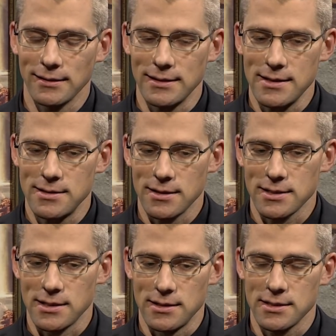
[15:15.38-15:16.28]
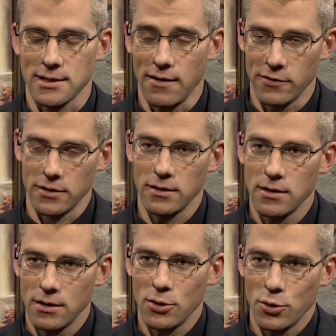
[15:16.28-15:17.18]
leads us to discover
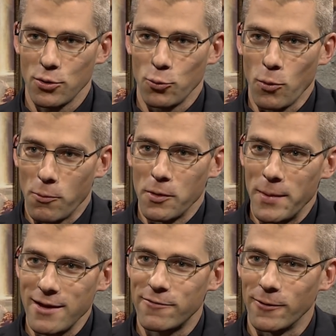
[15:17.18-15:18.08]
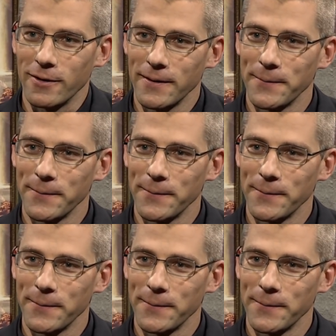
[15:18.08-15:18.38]
what we're made for.